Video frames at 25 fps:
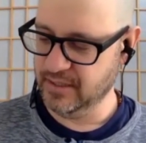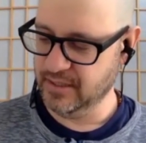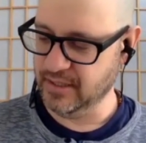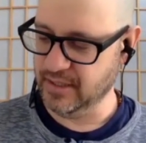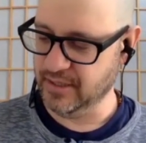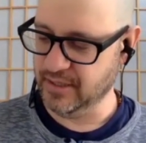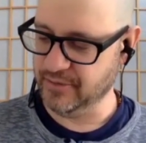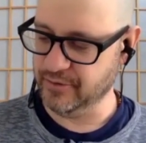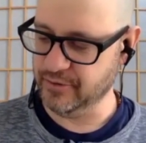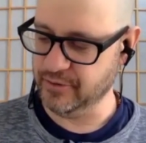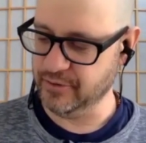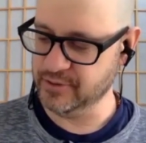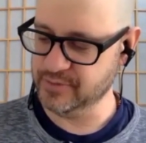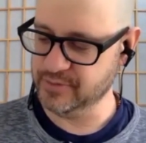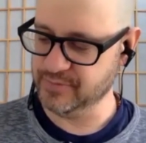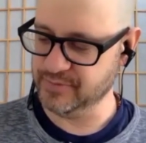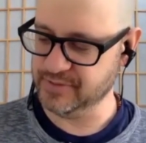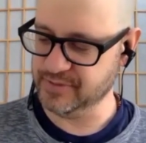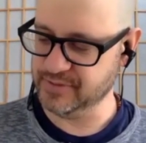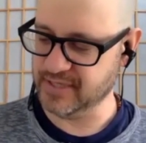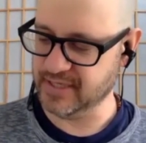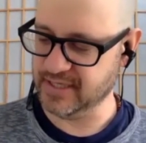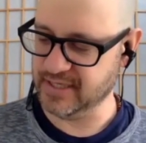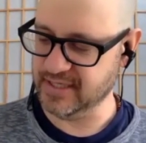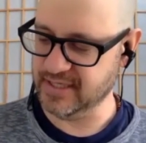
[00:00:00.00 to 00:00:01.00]
Another
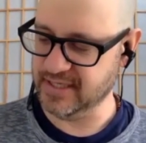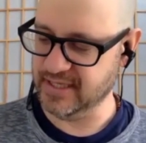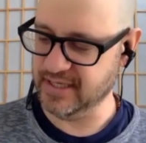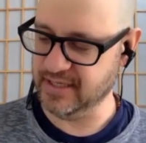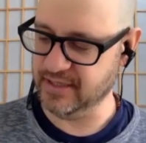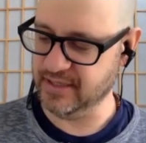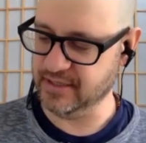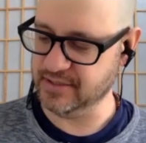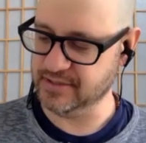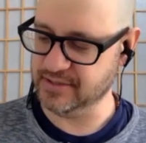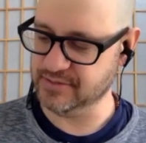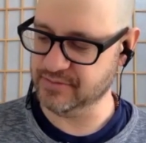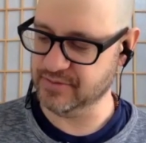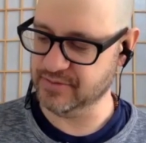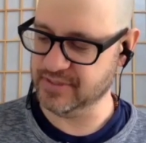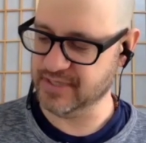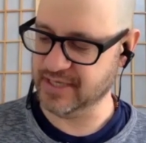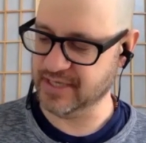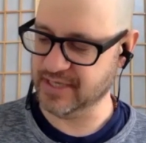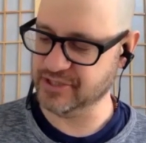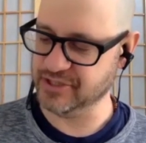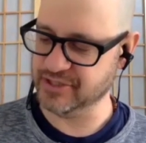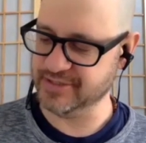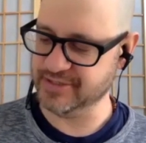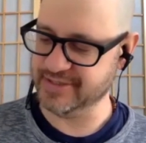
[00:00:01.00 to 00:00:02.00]
useful technique is
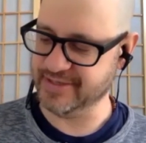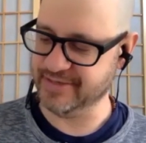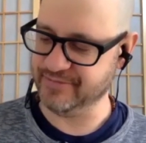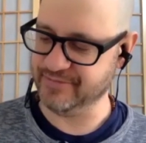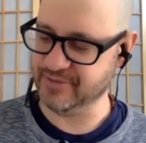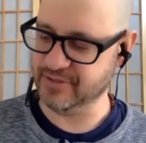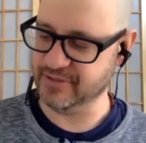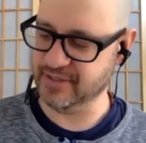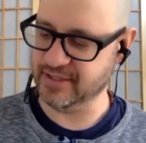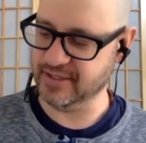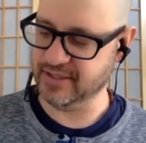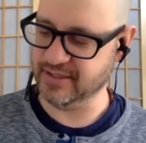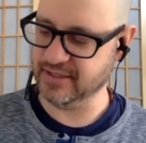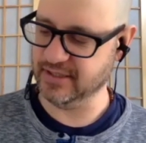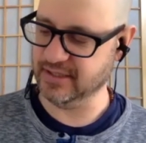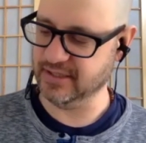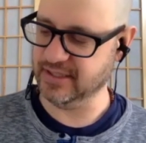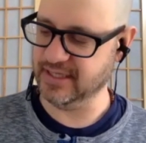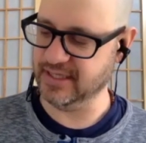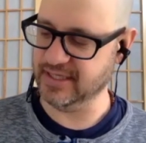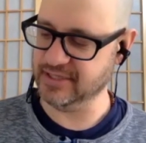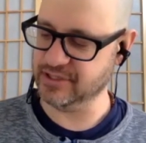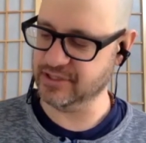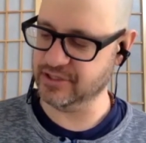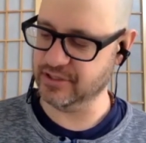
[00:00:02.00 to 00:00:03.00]
retentions after the
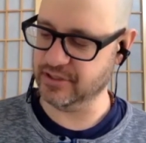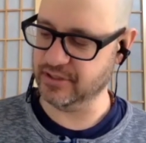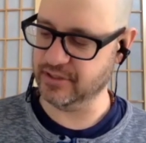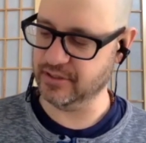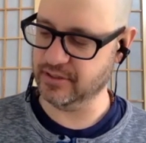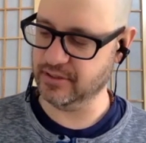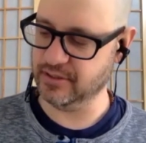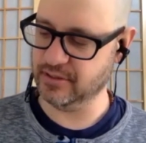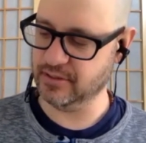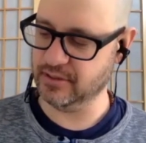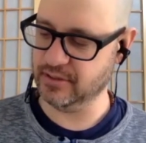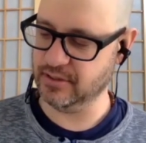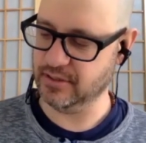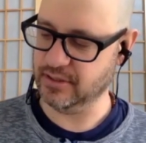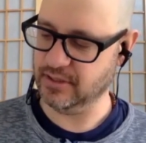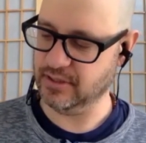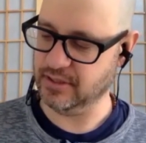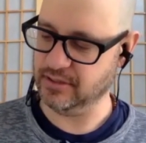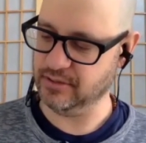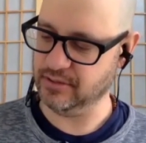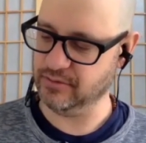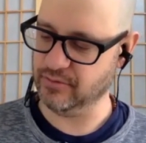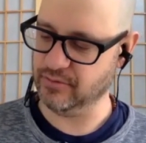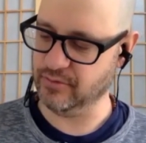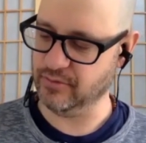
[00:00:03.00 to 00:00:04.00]
inhalation
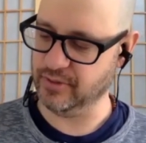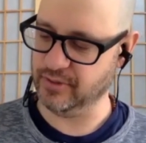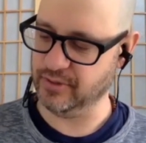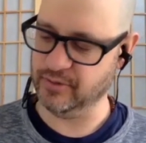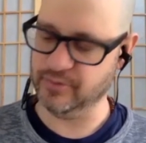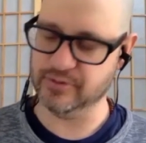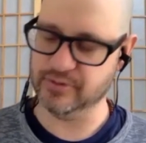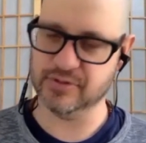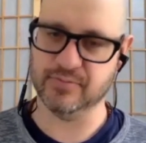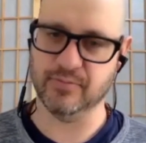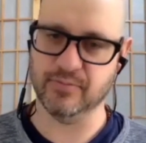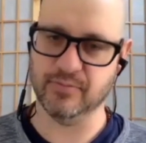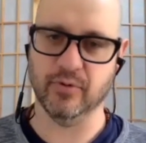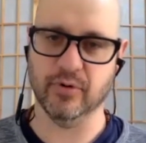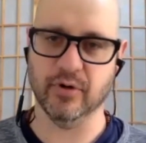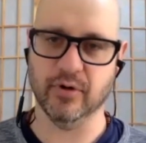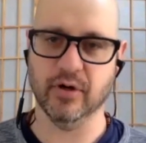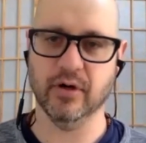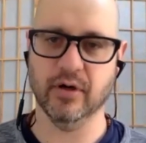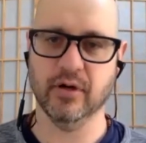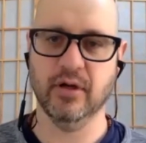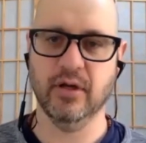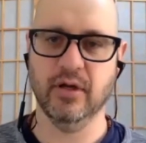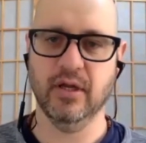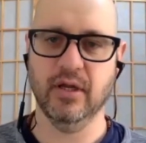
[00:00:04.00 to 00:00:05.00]
and growing those
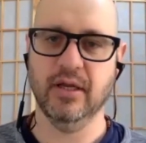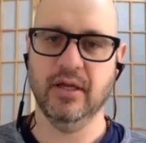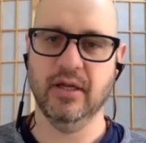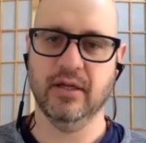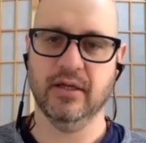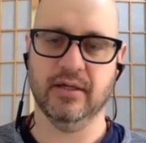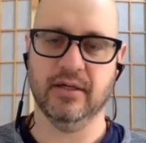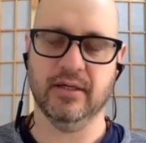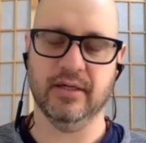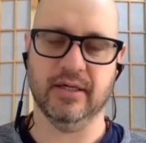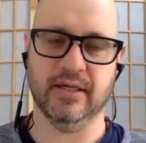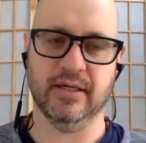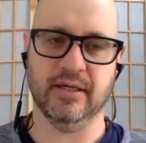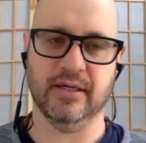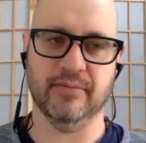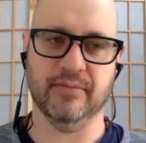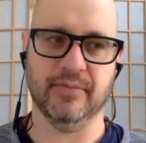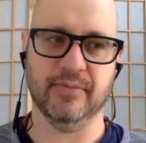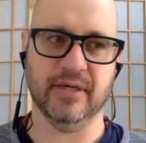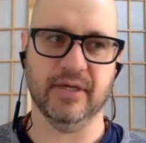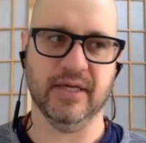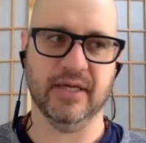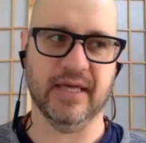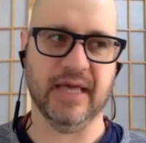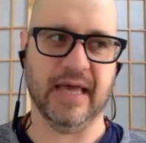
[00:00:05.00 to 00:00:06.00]
more.
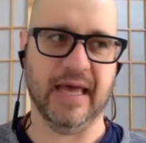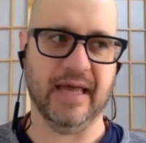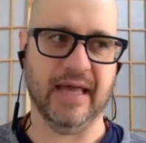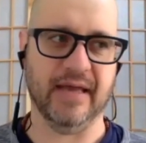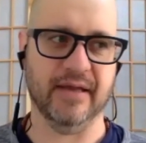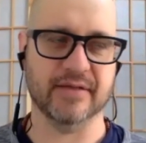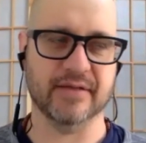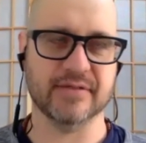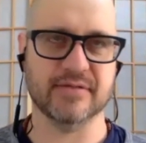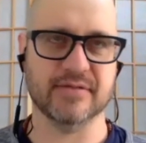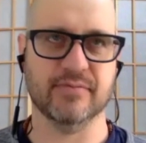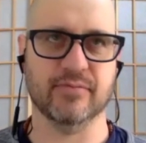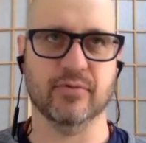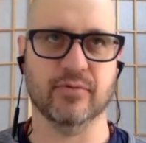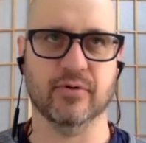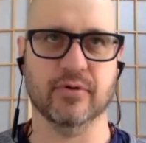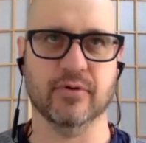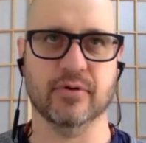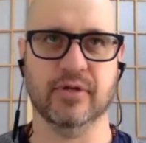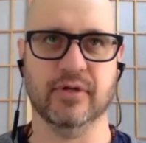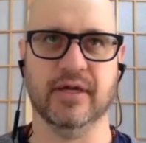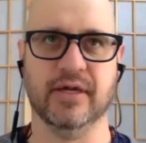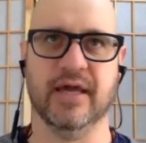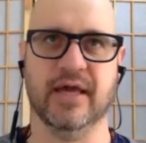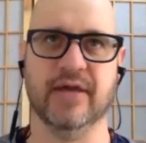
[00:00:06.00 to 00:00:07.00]
Again, as a
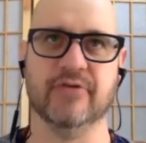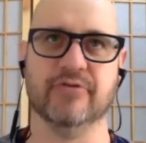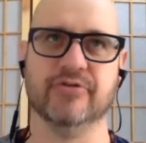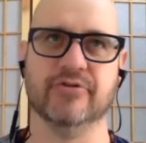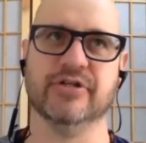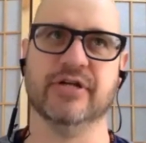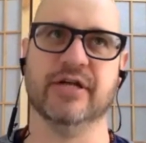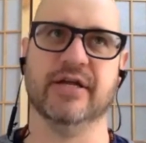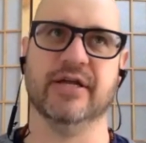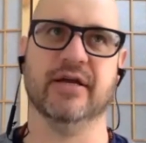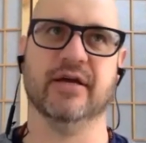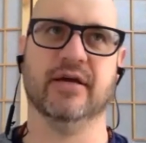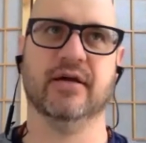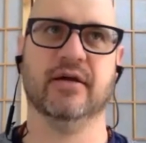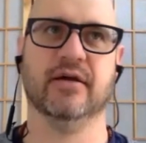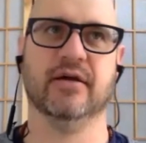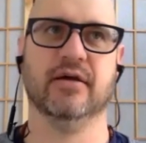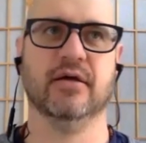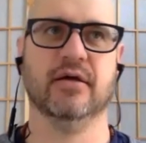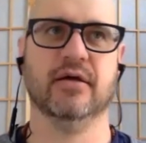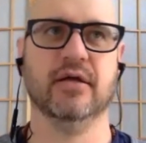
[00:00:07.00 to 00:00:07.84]
more like energetic,